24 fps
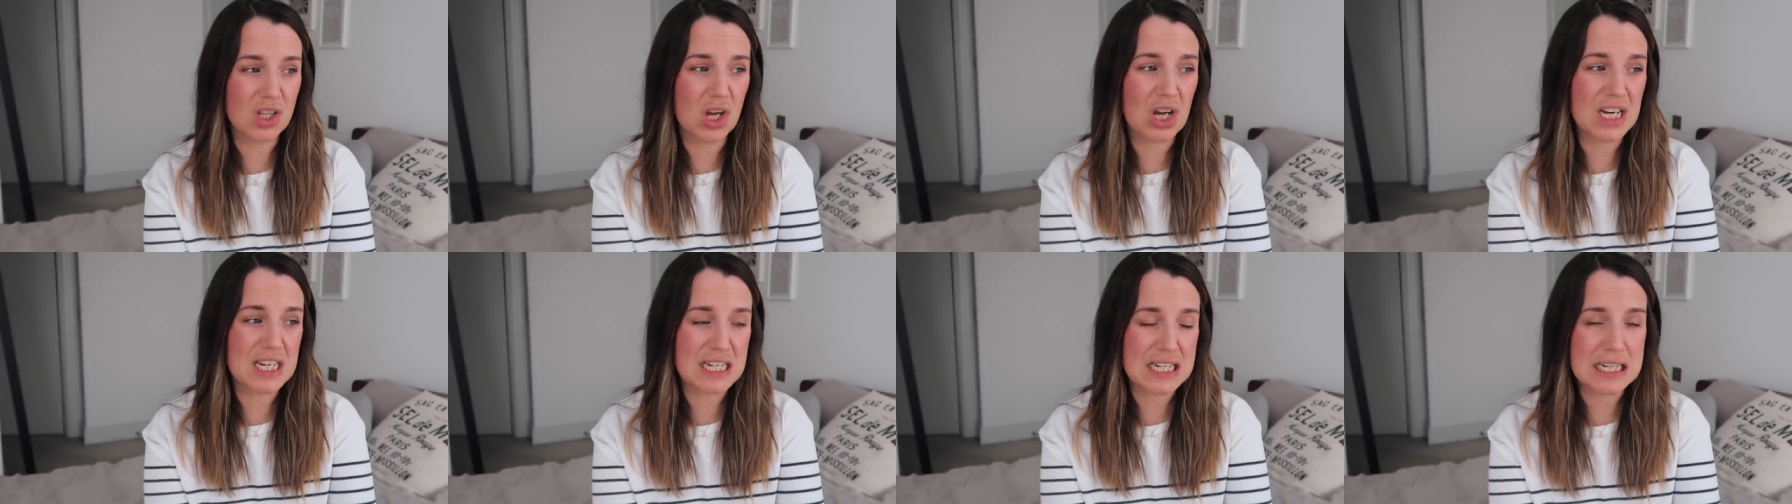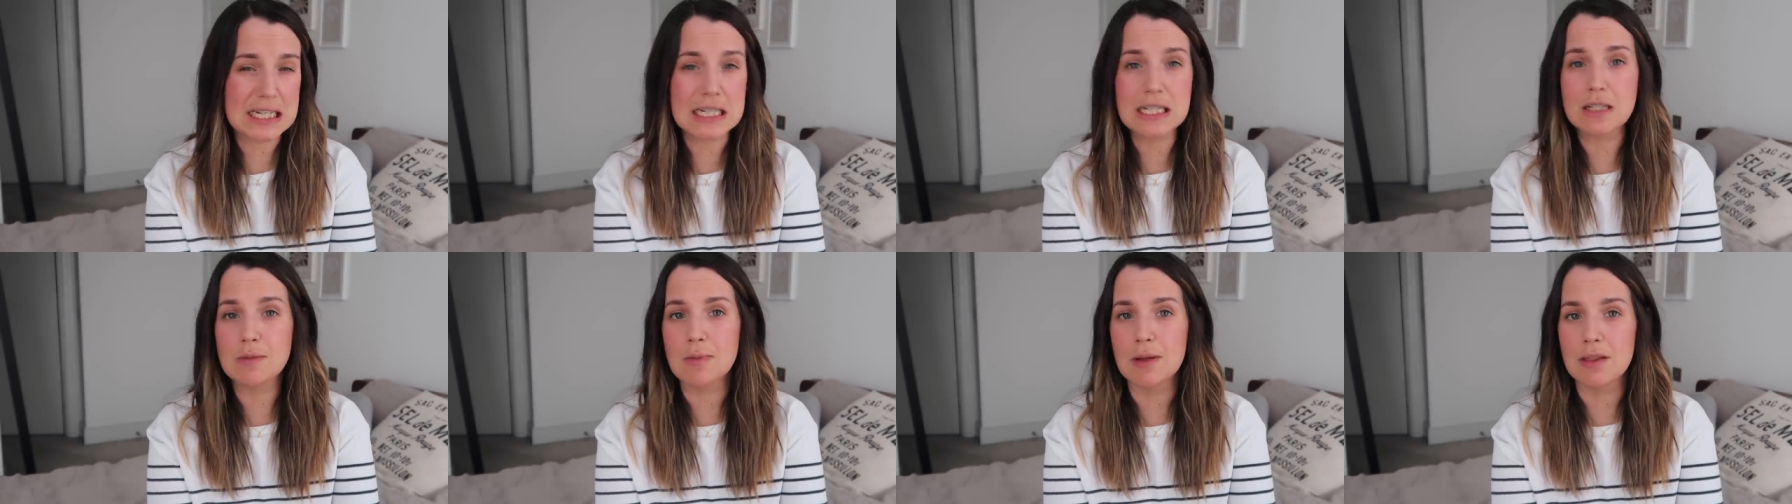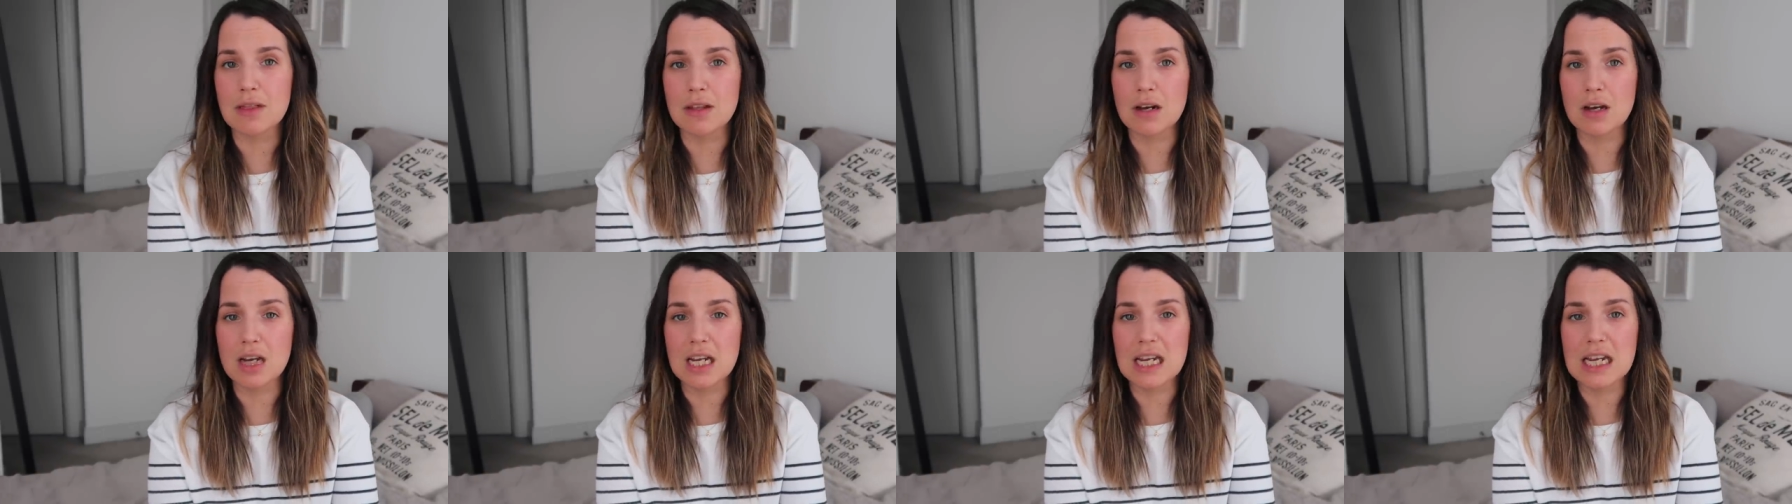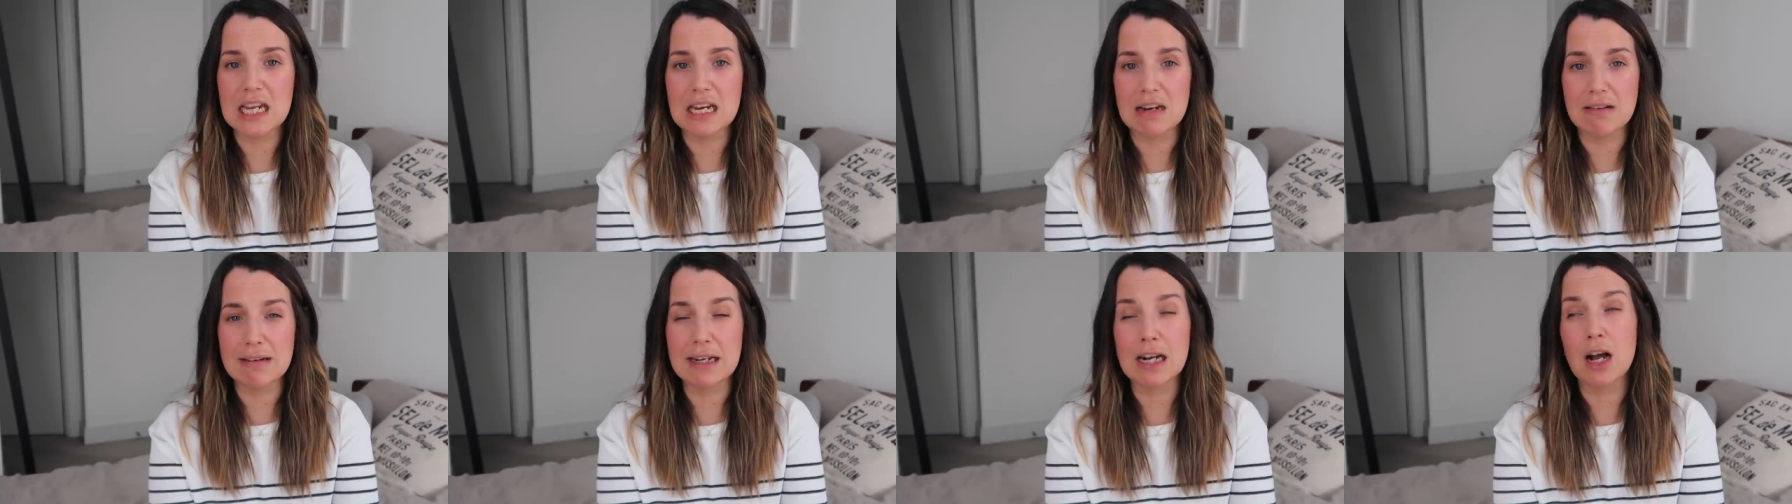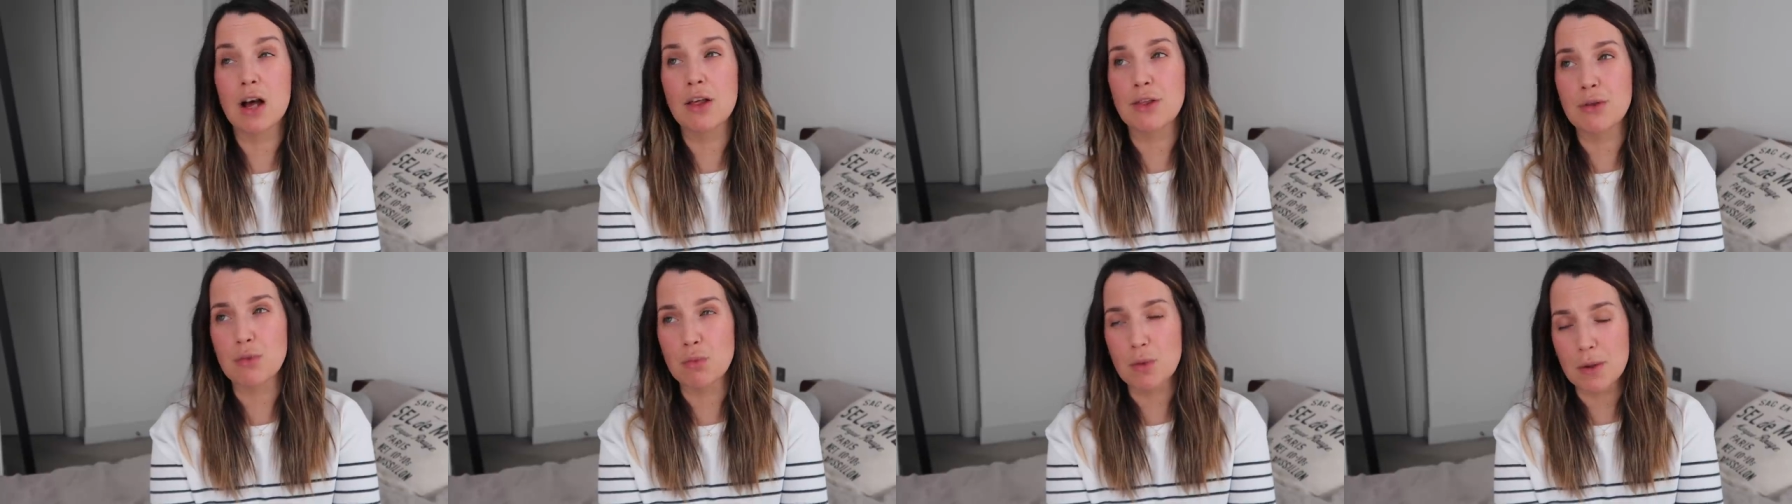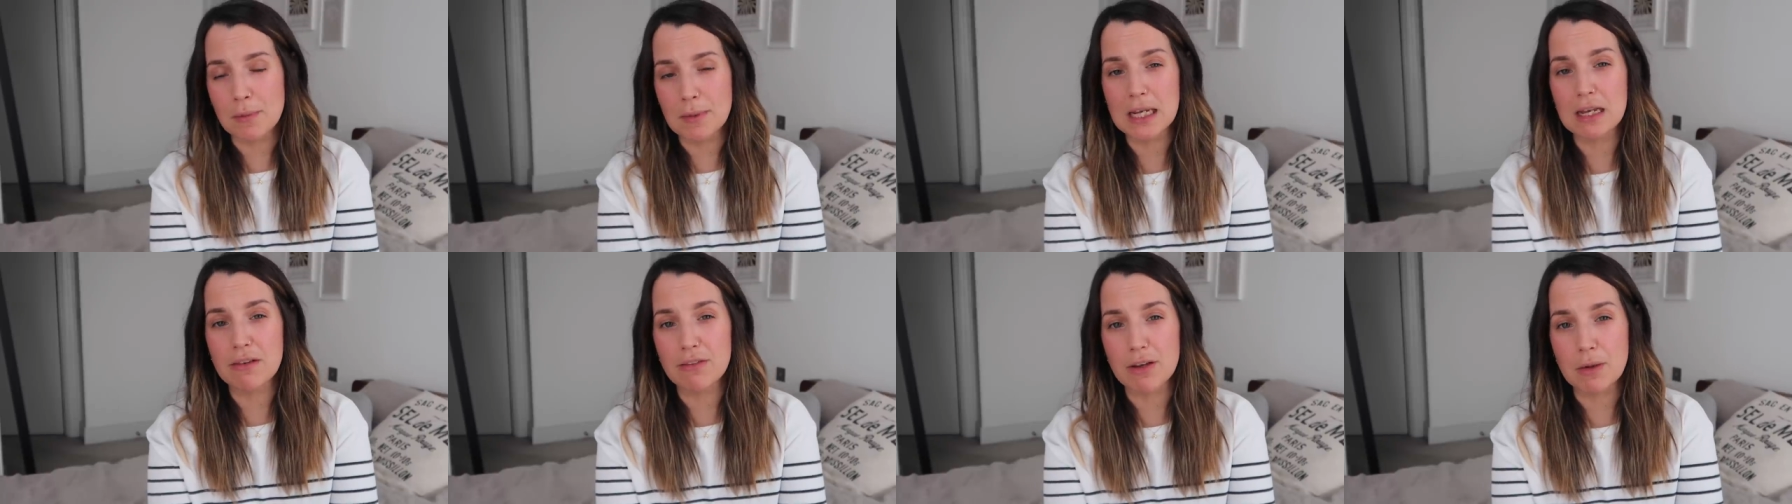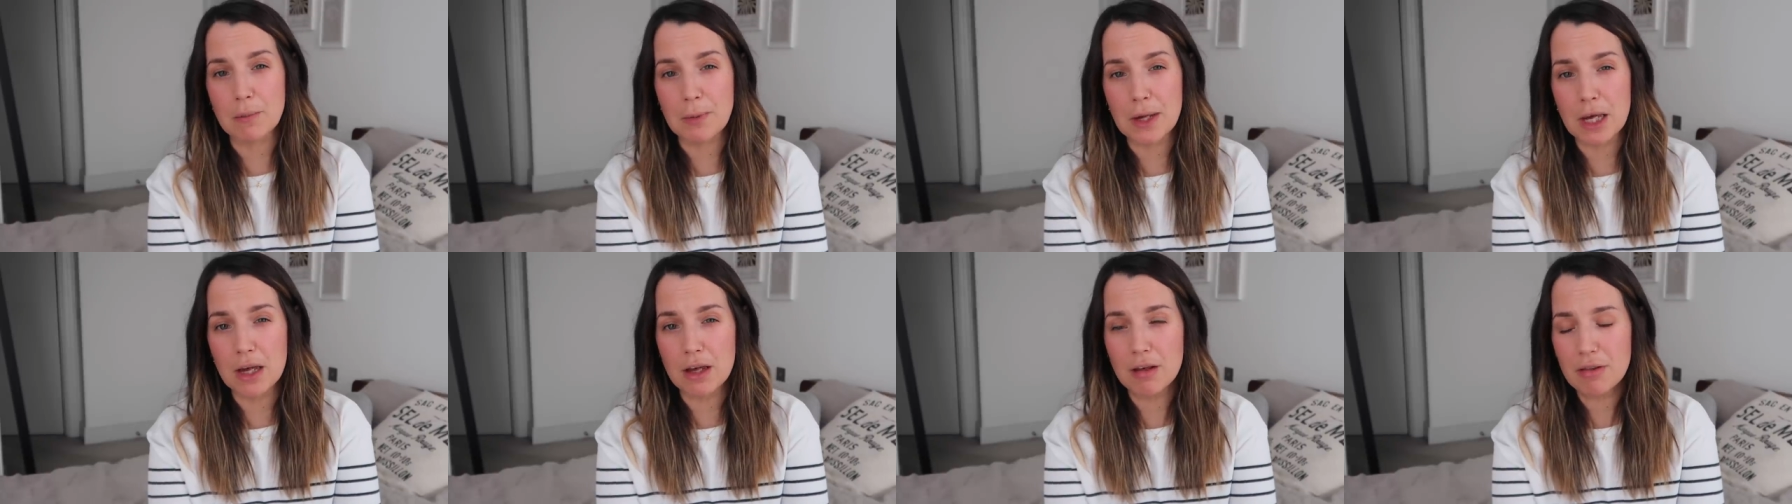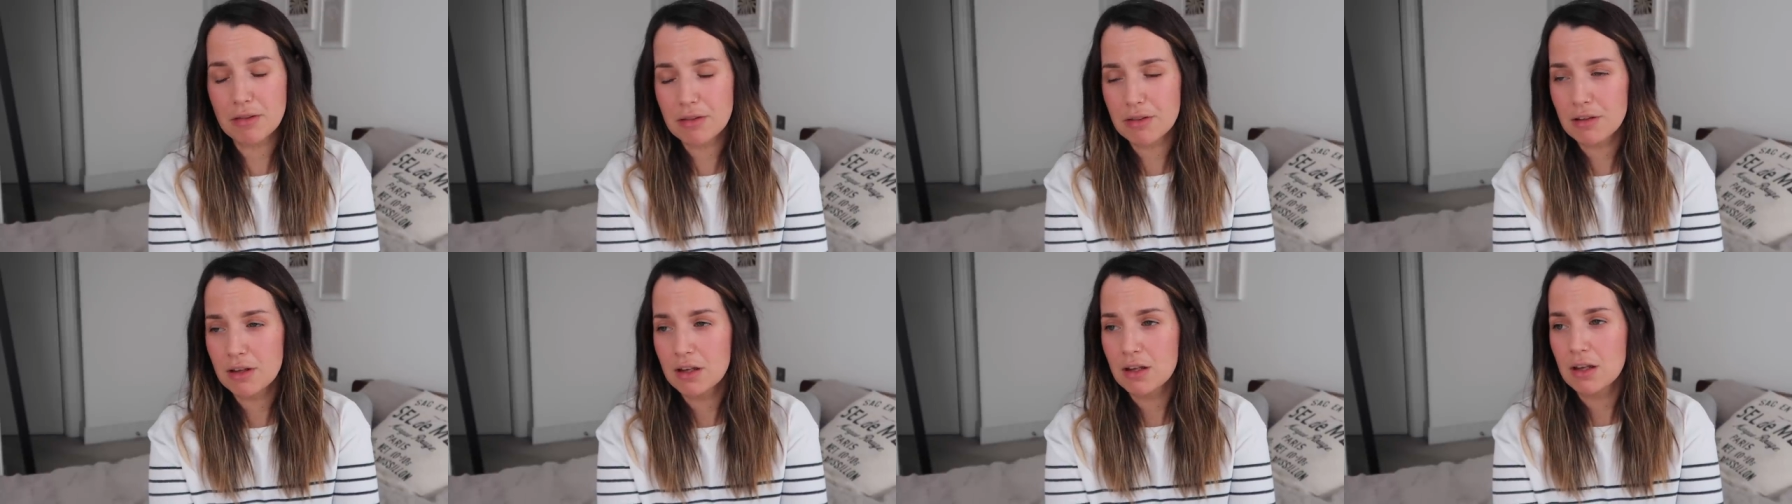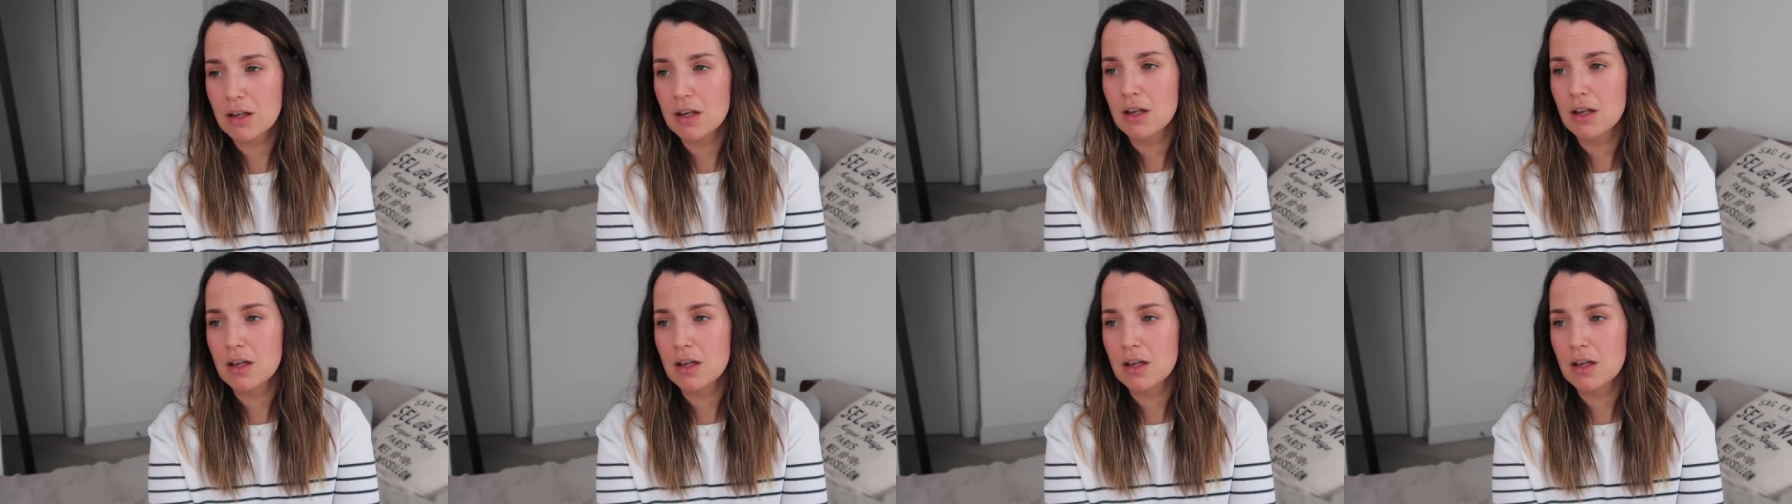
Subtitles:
that I did spend the night hearing other women giving birth,